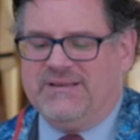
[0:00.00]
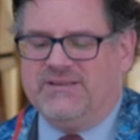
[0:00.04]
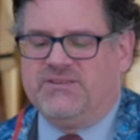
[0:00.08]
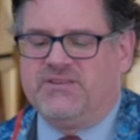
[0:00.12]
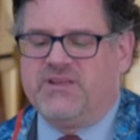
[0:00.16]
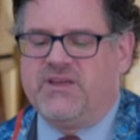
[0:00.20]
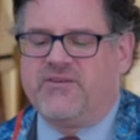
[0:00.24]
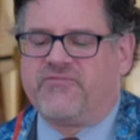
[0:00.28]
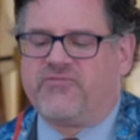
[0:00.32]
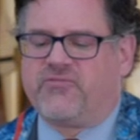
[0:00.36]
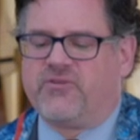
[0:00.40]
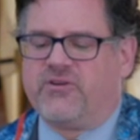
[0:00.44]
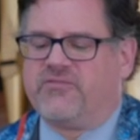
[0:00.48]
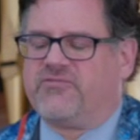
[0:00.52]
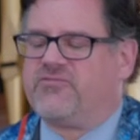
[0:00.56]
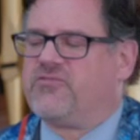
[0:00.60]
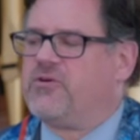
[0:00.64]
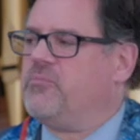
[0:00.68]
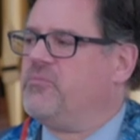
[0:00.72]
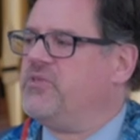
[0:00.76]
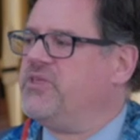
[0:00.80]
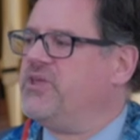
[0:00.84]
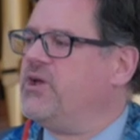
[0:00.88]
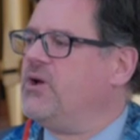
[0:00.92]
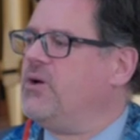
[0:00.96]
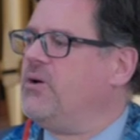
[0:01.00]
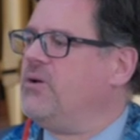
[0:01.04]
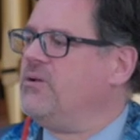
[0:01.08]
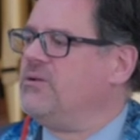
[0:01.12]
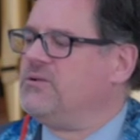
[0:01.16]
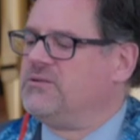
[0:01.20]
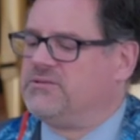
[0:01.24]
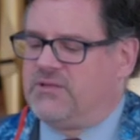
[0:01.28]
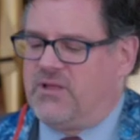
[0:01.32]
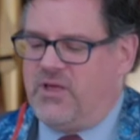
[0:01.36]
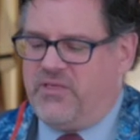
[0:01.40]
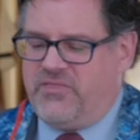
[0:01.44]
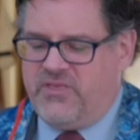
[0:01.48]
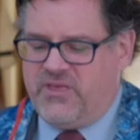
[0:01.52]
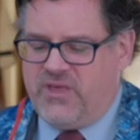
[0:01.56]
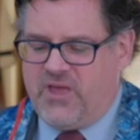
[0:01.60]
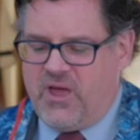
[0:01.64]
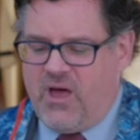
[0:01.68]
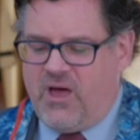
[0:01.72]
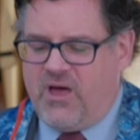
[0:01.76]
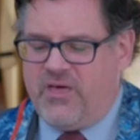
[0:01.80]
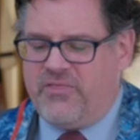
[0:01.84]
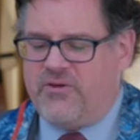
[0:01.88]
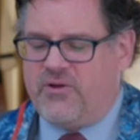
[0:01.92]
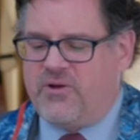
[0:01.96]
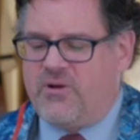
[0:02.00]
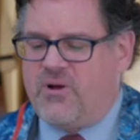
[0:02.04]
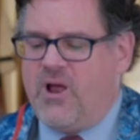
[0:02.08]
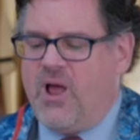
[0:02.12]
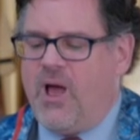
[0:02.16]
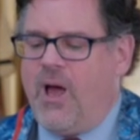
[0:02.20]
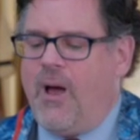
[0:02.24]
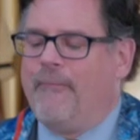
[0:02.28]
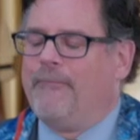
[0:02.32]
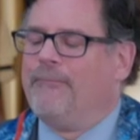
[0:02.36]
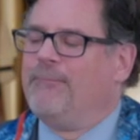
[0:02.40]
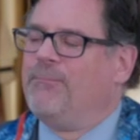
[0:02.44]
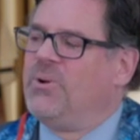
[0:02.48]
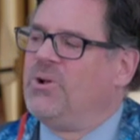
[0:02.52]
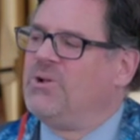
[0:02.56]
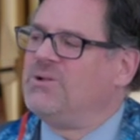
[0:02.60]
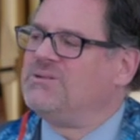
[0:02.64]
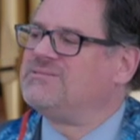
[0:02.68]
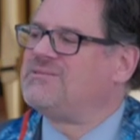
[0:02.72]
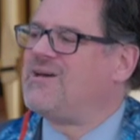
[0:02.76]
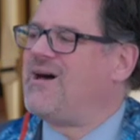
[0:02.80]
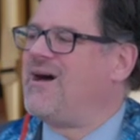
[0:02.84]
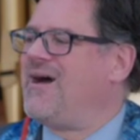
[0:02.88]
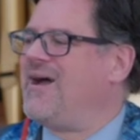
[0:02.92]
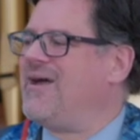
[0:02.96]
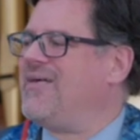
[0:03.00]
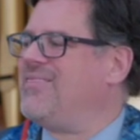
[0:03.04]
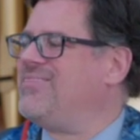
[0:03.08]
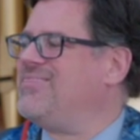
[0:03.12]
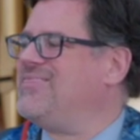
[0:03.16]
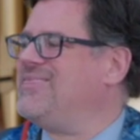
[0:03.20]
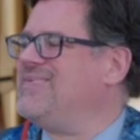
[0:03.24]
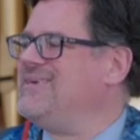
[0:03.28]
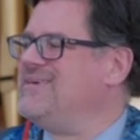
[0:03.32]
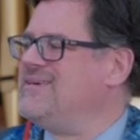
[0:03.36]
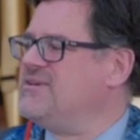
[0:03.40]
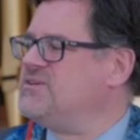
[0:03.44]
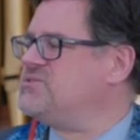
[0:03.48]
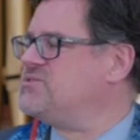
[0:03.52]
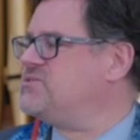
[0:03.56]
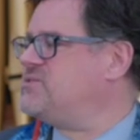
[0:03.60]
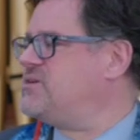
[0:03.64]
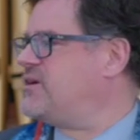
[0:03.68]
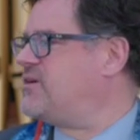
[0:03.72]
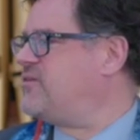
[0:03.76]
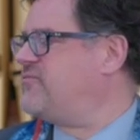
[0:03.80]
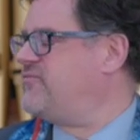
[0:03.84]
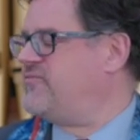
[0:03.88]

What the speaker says: different from the other multi-theistic